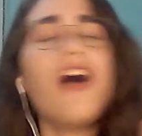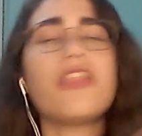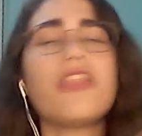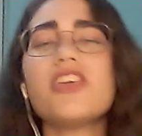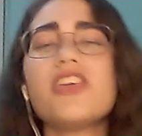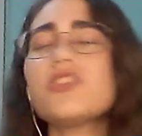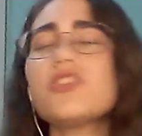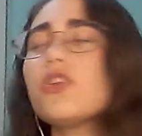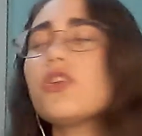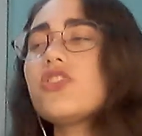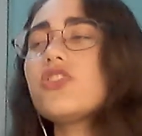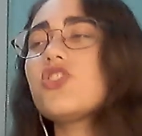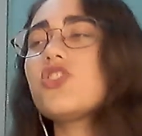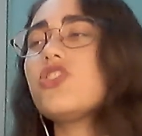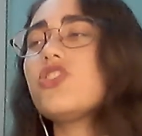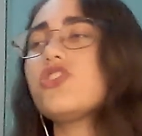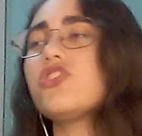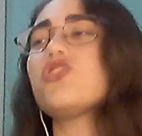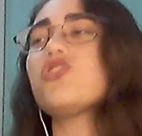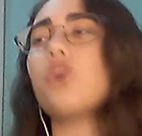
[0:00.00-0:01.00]
This song's
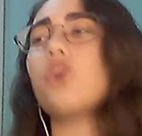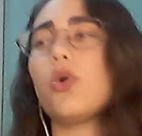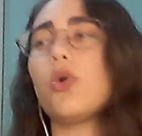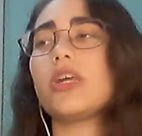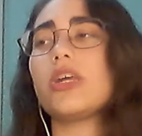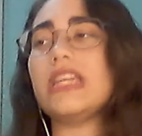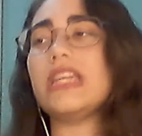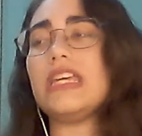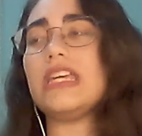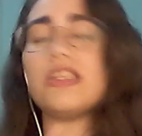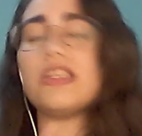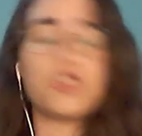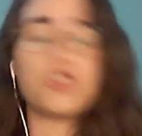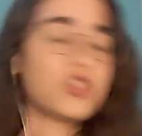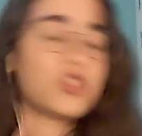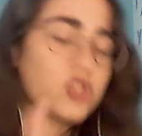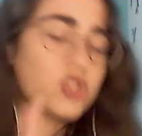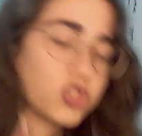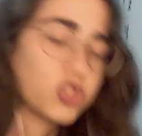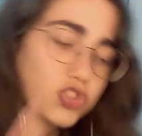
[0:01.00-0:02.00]
so clean,
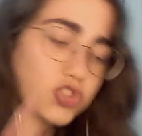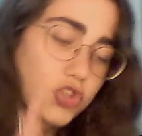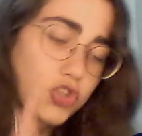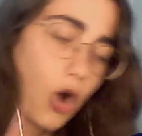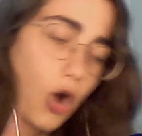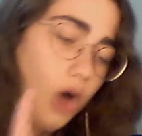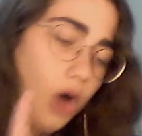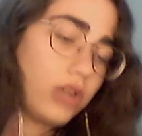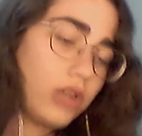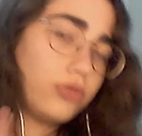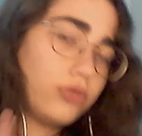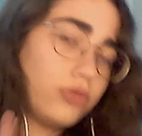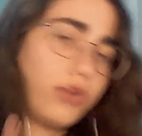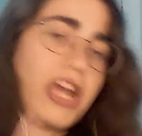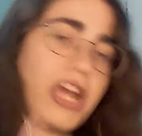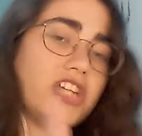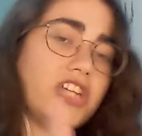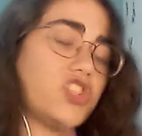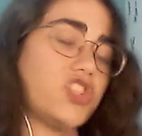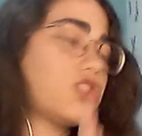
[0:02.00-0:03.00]
so
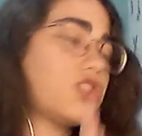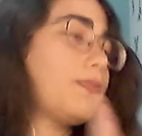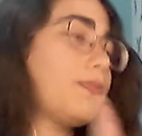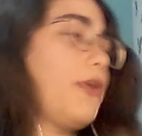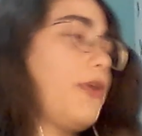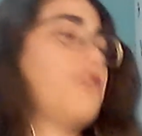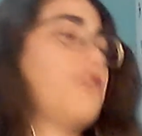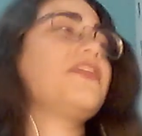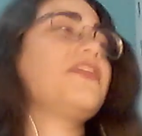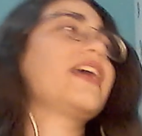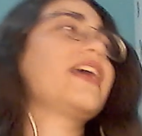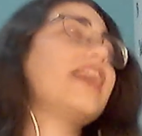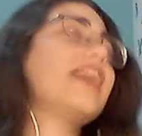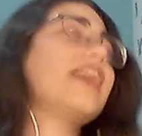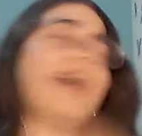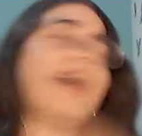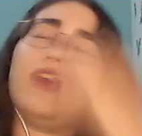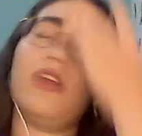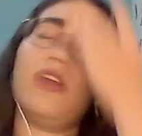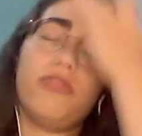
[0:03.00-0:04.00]
arranged
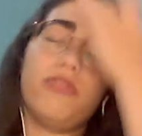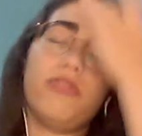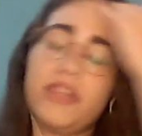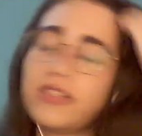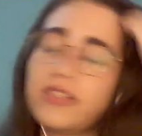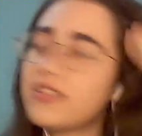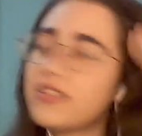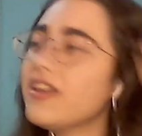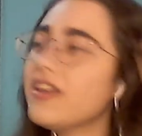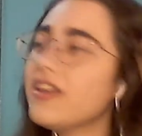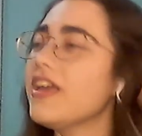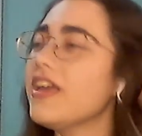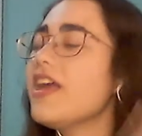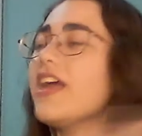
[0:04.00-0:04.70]
perfectly. I love it.